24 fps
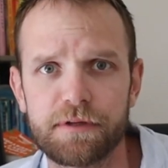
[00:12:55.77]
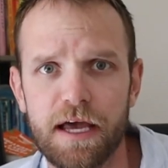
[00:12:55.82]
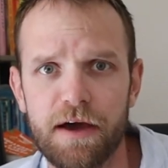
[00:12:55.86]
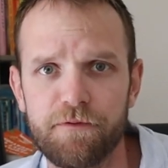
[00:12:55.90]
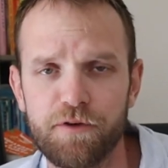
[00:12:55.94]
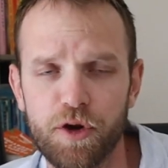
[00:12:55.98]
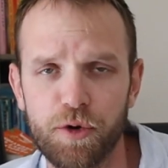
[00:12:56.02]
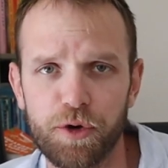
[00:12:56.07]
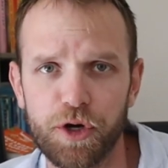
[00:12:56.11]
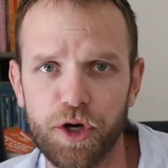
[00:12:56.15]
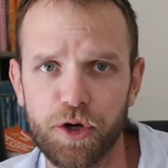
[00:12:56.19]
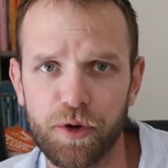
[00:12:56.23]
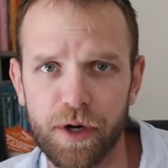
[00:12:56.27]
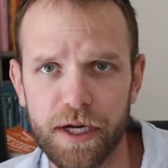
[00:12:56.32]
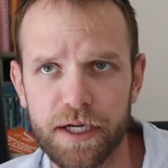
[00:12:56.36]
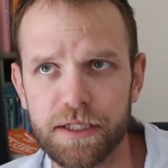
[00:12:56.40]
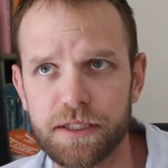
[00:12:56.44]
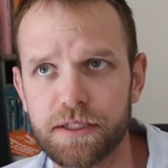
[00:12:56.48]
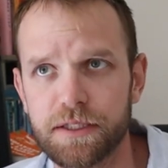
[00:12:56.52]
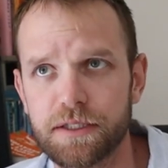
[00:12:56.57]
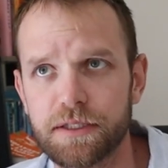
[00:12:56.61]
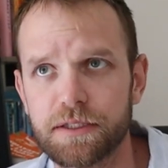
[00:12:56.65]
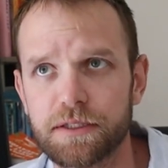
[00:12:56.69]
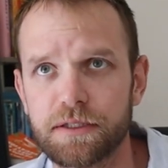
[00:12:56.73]
have no
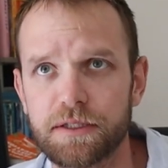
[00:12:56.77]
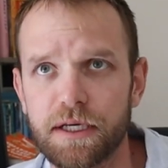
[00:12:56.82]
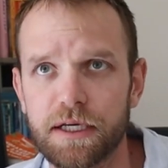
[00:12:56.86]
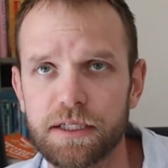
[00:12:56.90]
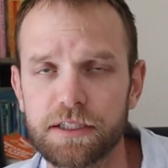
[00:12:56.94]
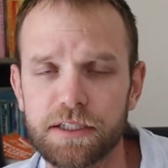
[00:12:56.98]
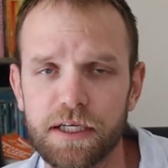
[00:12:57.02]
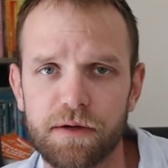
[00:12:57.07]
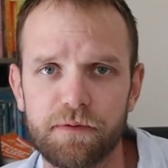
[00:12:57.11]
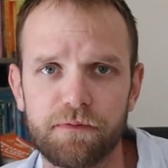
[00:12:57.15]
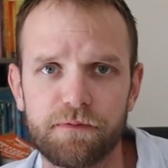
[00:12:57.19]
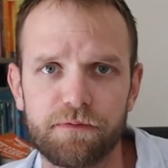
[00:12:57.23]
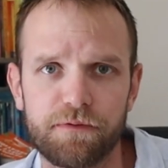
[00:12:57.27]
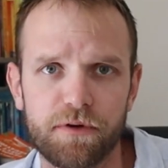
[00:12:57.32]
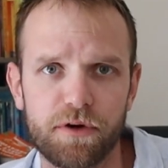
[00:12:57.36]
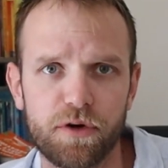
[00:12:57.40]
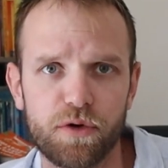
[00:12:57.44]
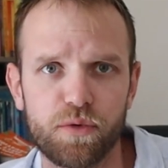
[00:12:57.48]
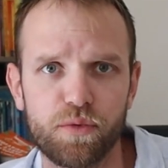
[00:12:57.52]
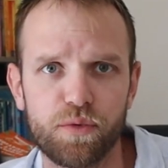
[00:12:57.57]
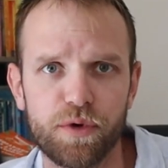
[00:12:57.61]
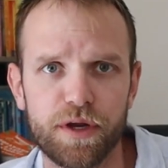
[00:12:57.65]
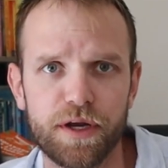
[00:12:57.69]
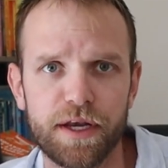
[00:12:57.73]
regrets except
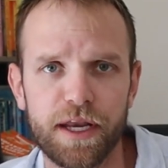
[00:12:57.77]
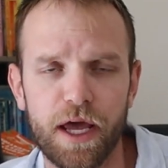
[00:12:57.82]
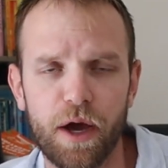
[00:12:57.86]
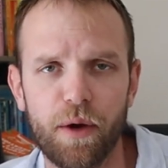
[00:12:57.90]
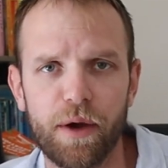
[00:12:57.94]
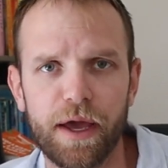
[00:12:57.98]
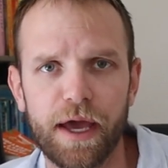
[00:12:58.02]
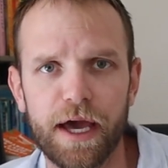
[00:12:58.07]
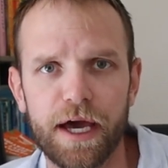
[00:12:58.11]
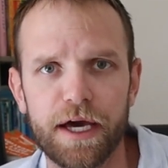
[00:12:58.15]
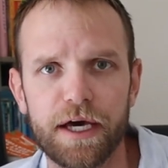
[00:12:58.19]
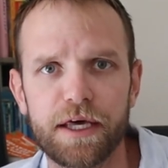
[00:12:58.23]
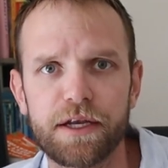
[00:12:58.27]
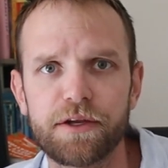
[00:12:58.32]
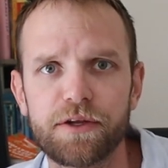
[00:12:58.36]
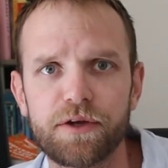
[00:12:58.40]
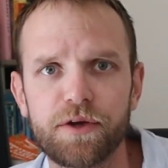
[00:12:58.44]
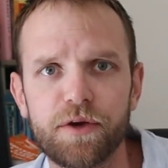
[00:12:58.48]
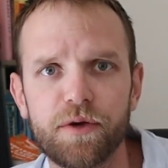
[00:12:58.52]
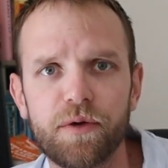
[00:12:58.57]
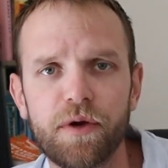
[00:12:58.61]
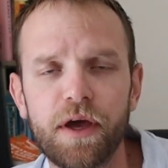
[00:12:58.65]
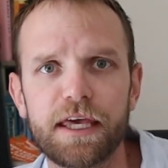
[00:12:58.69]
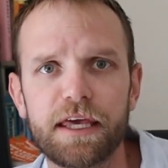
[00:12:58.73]
for when now I had
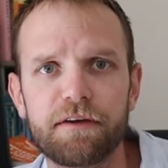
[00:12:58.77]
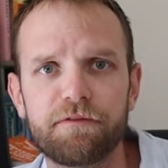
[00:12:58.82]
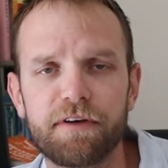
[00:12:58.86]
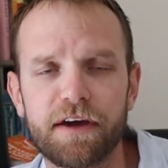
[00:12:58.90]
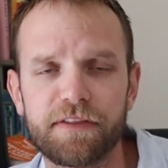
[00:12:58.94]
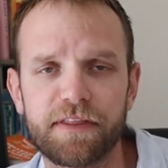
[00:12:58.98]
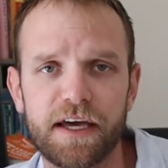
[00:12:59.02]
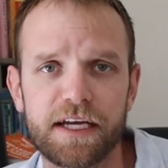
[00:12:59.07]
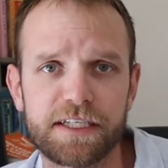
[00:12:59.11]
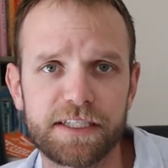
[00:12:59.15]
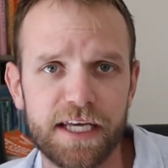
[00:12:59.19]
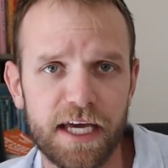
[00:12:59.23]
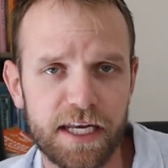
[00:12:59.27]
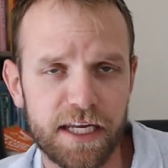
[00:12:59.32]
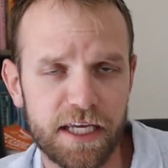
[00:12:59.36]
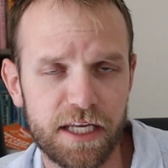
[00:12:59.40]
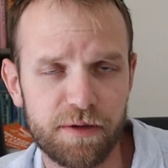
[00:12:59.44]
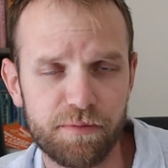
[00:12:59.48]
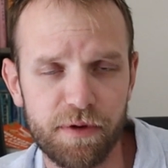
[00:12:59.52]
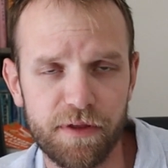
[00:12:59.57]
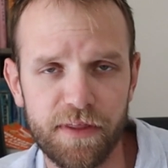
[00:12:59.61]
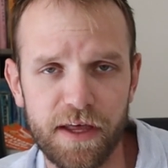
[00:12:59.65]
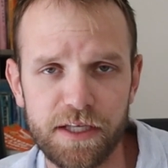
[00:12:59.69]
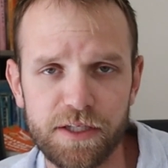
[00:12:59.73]
to evict that
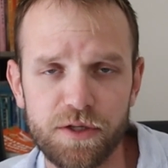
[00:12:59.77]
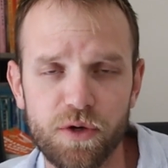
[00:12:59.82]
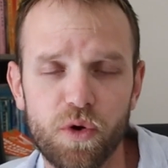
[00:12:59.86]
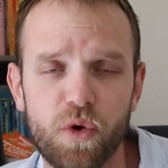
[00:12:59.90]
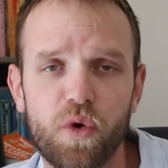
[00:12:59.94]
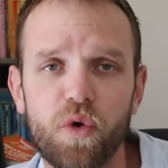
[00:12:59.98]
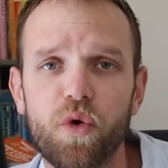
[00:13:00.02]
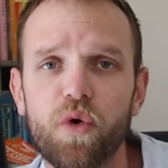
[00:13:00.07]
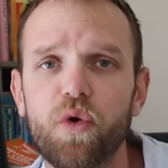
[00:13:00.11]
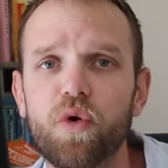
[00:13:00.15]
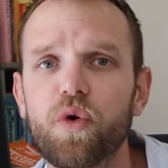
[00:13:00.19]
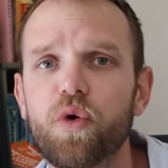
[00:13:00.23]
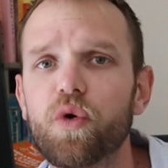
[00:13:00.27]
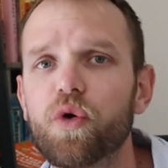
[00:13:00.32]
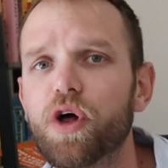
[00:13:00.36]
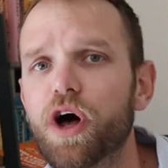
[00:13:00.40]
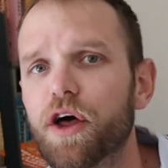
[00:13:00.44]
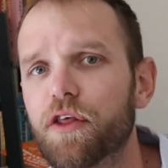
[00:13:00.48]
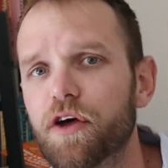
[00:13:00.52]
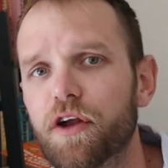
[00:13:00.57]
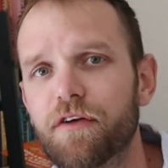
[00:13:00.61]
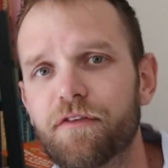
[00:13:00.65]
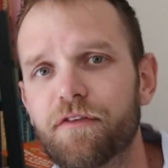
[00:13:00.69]
tenant, but that's a whole other